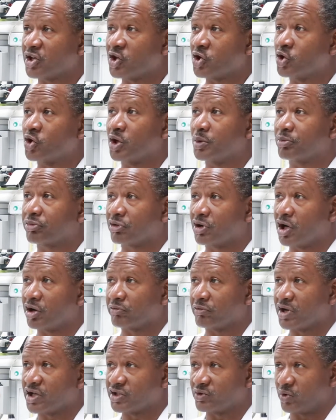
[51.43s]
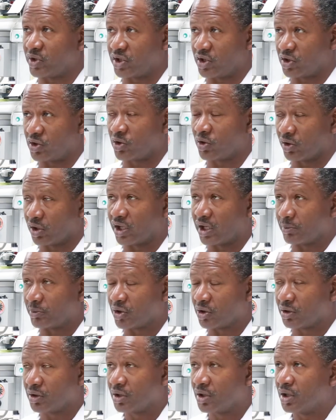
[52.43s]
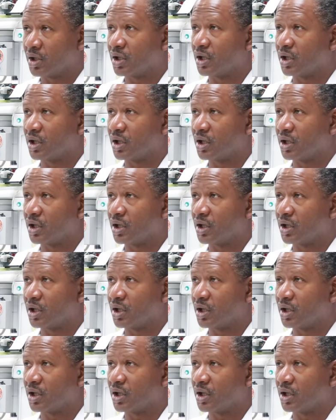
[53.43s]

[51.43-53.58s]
making good progress in her labor.